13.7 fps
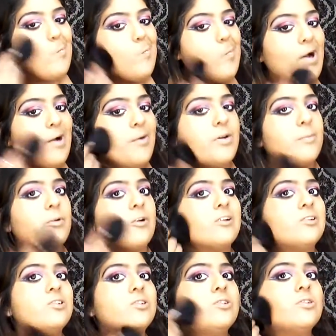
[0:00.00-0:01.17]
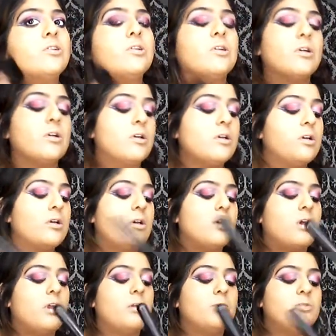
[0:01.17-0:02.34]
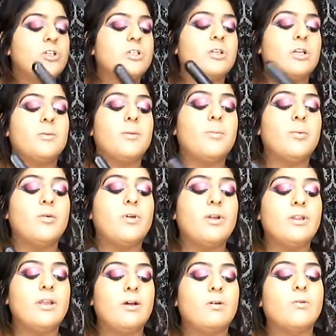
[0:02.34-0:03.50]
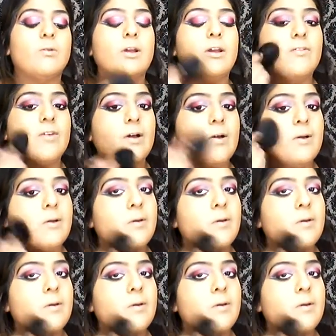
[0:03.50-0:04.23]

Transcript: powder brush and I'm just going to be putting that all over,